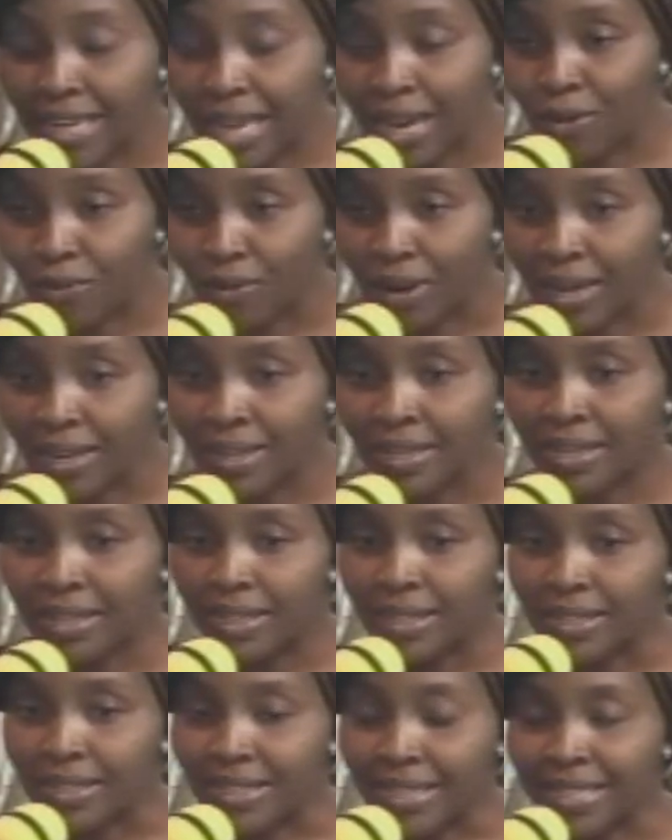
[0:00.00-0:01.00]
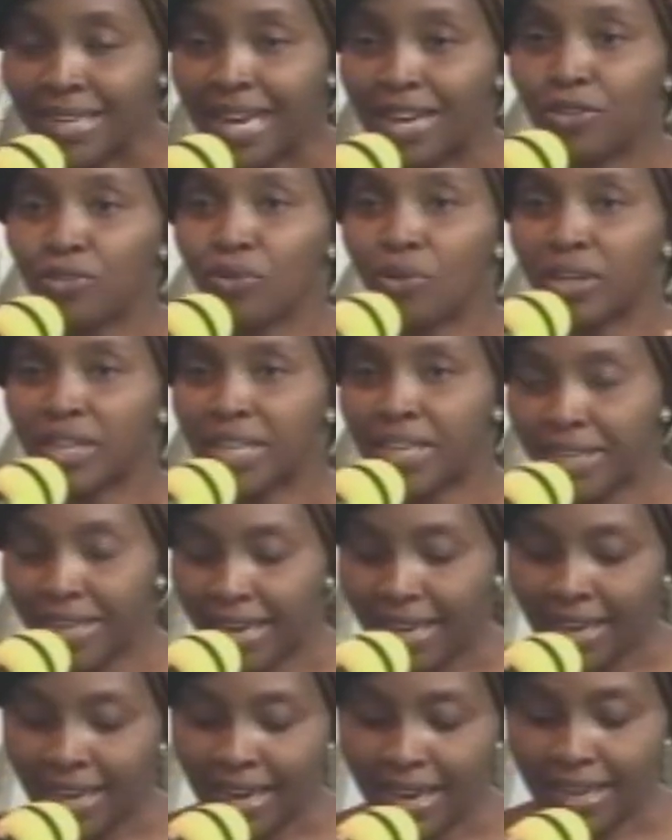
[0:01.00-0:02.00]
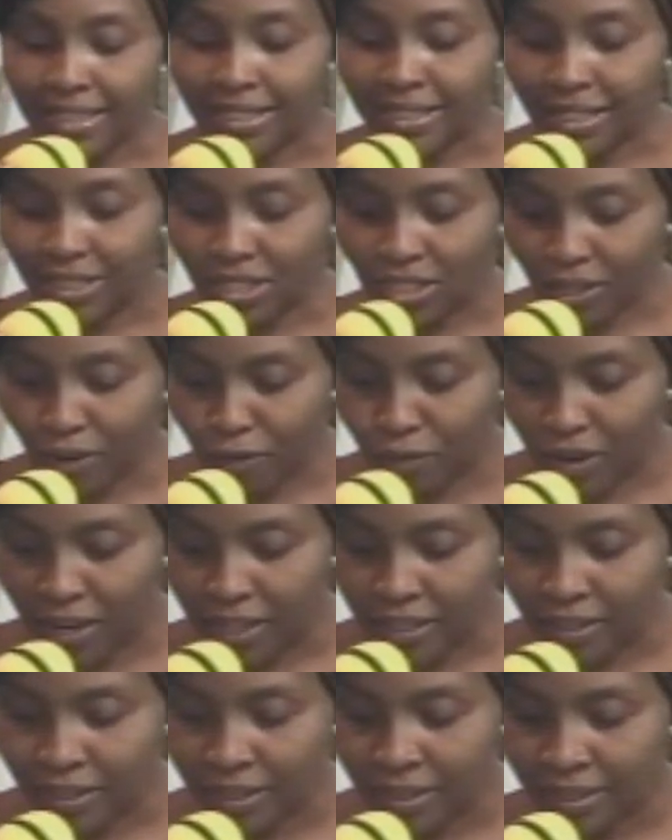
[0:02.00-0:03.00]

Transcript: anwa. Then are your care as a shepherd.